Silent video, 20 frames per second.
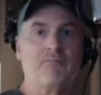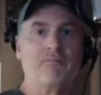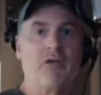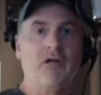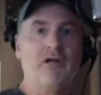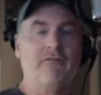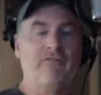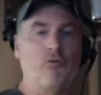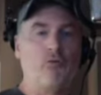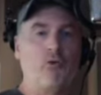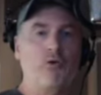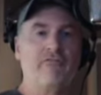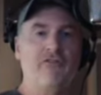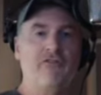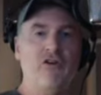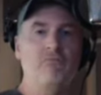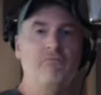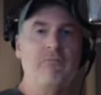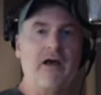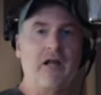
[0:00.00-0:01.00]
If it weren't for
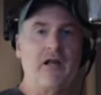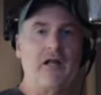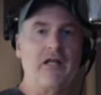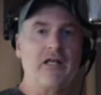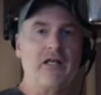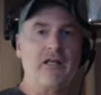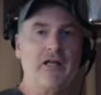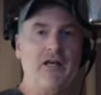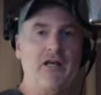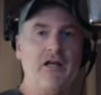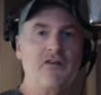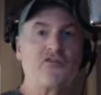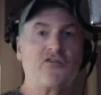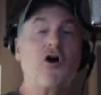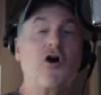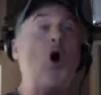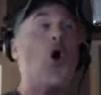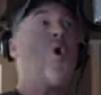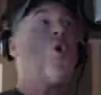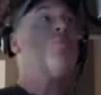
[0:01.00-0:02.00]
you meddling kids,
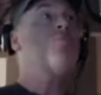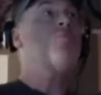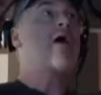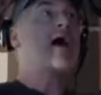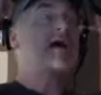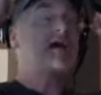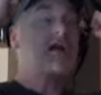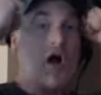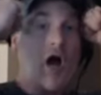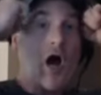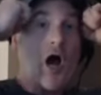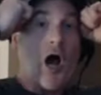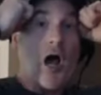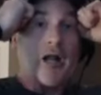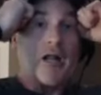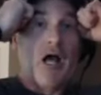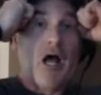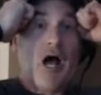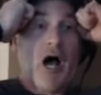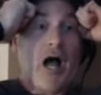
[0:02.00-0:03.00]
oh my God,
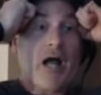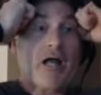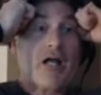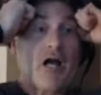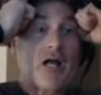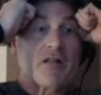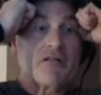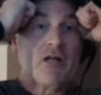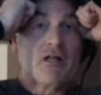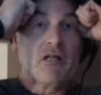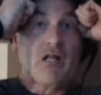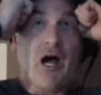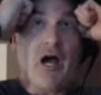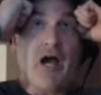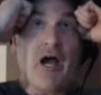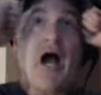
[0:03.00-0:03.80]
I got the line.